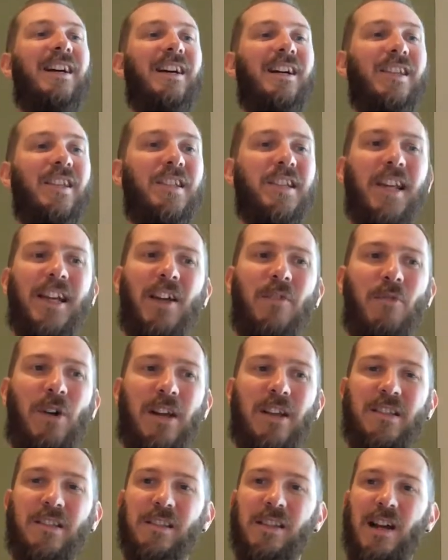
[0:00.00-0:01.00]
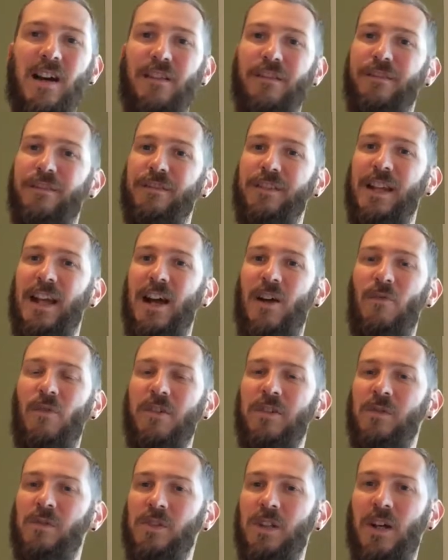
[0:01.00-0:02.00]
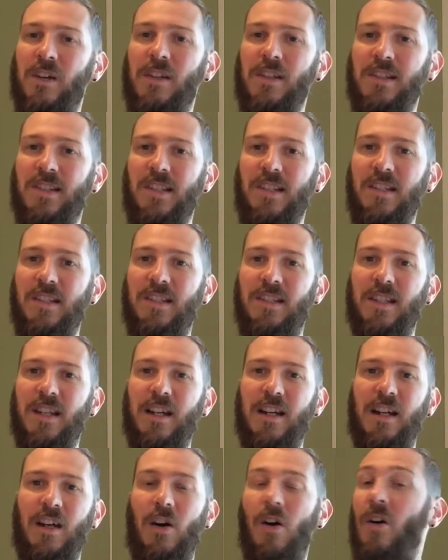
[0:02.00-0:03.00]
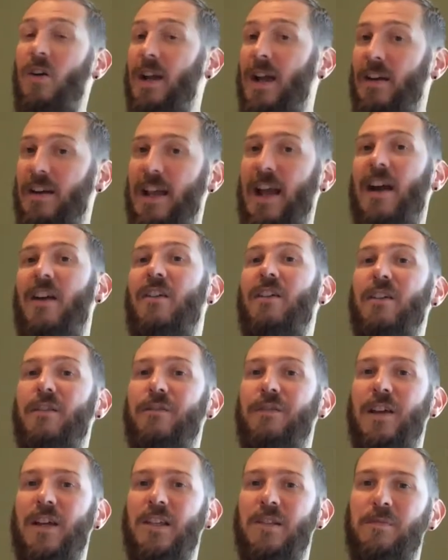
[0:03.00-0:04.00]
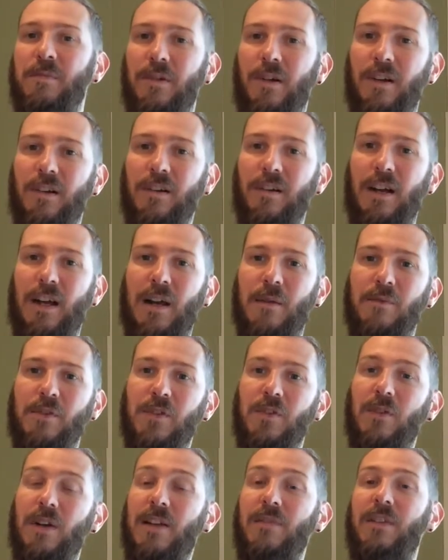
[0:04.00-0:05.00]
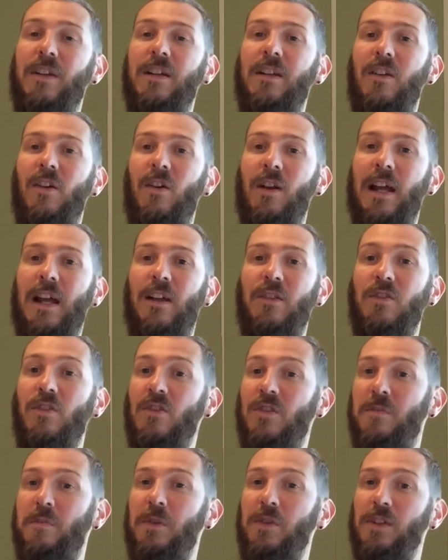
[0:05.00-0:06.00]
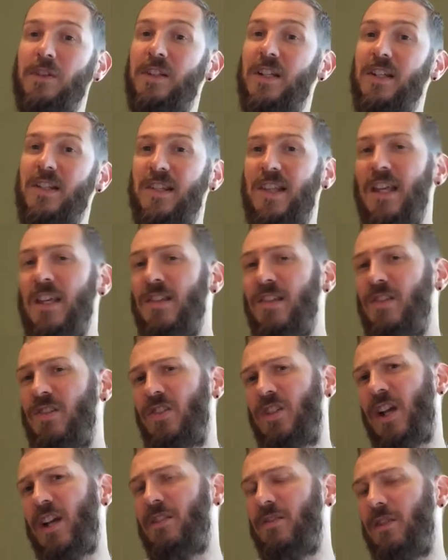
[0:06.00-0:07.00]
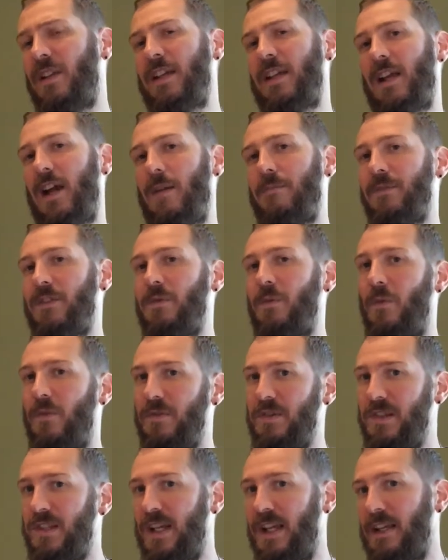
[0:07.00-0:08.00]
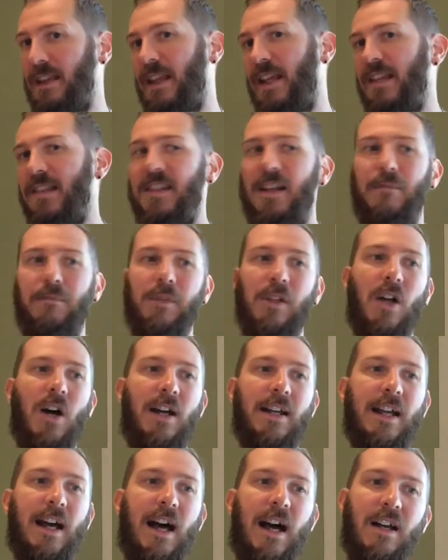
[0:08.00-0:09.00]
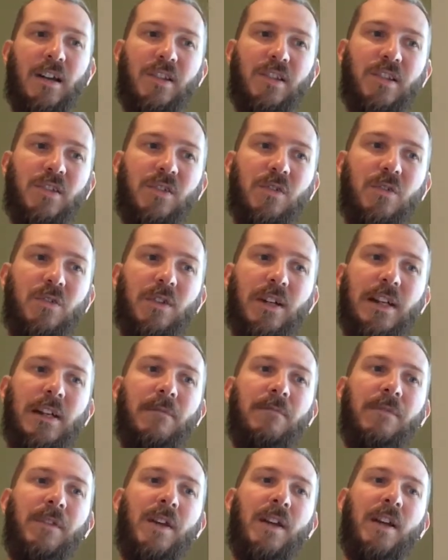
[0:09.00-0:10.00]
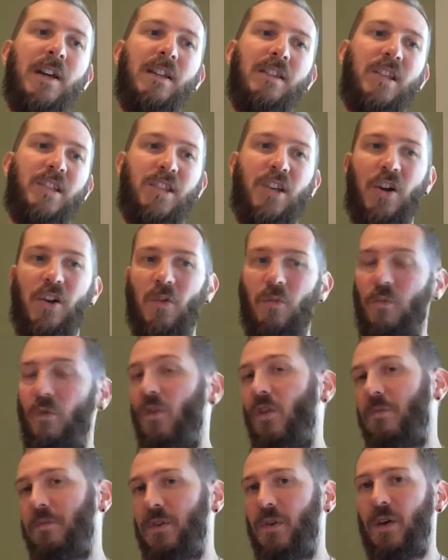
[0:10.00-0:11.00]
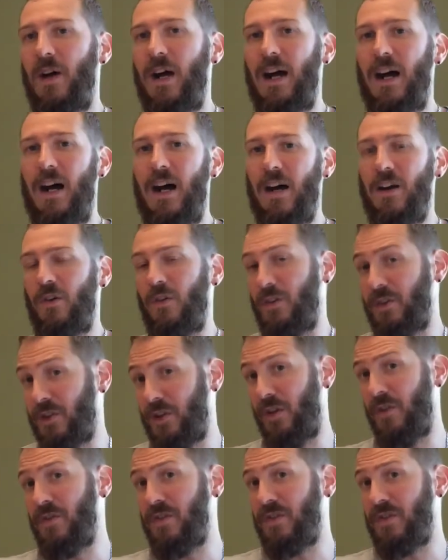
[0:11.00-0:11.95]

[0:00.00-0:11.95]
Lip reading: The second one is love. Now, what you'll notice is on our current affairs programs or even on our news bulletins, these generally come towards the end. There's some light-hearted story that's going to warm your heart, or a true